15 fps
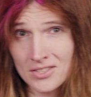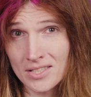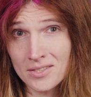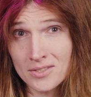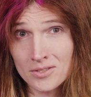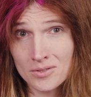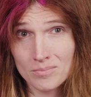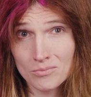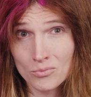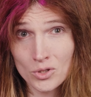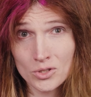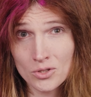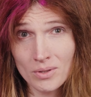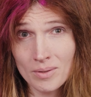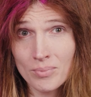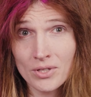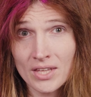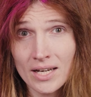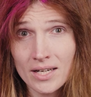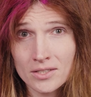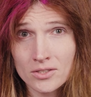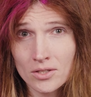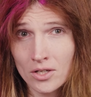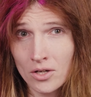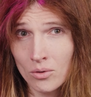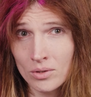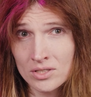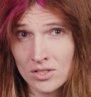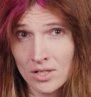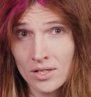a sense, we're too empathetic to the
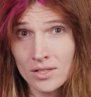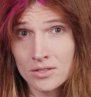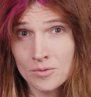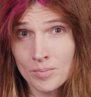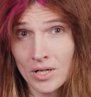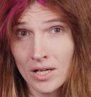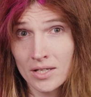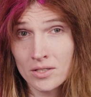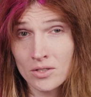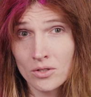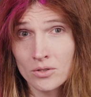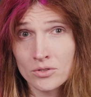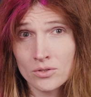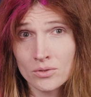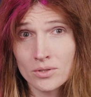goings-ons behind closed